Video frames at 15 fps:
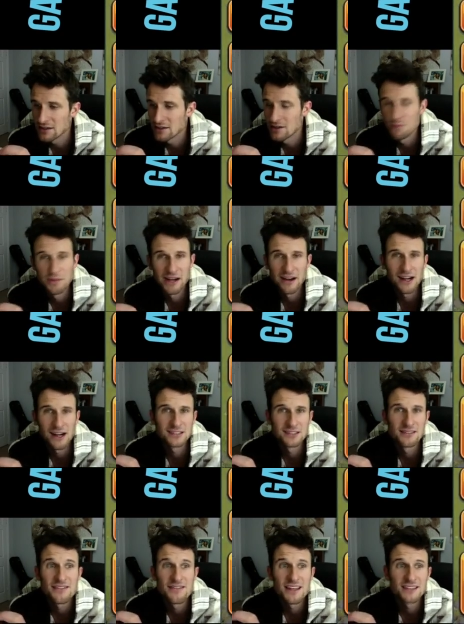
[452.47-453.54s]
barracks
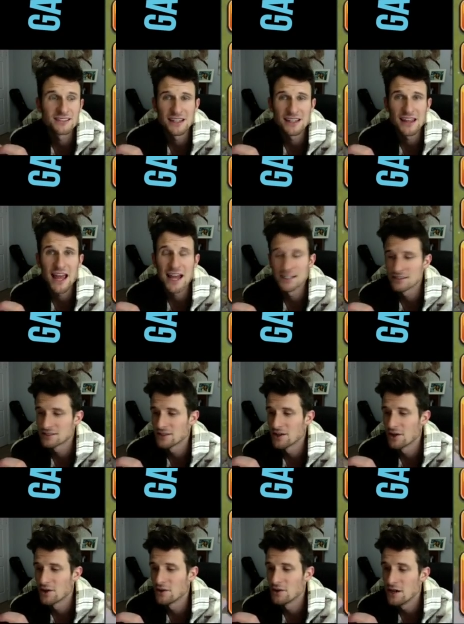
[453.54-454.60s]
and things like that.
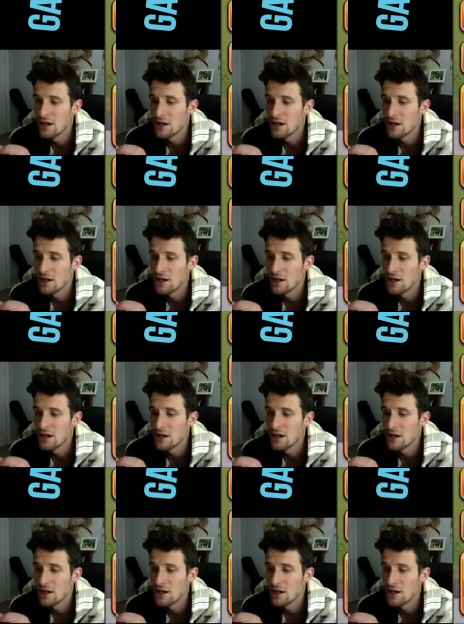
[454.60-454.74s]
So,